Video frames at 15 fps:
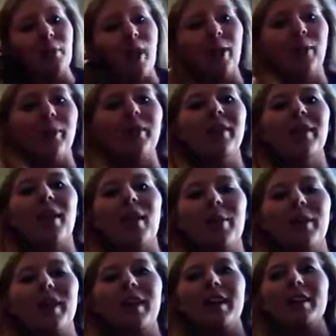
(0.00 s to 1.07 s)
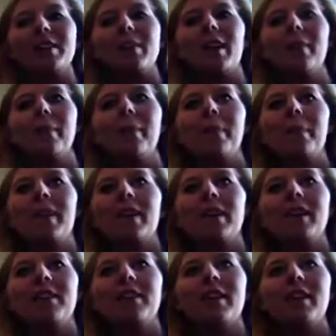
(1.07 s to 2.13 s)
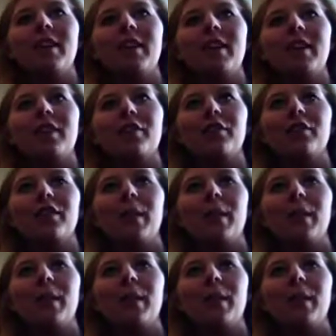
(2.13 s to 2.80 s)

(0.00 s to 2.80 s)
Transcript: matter what they are because even if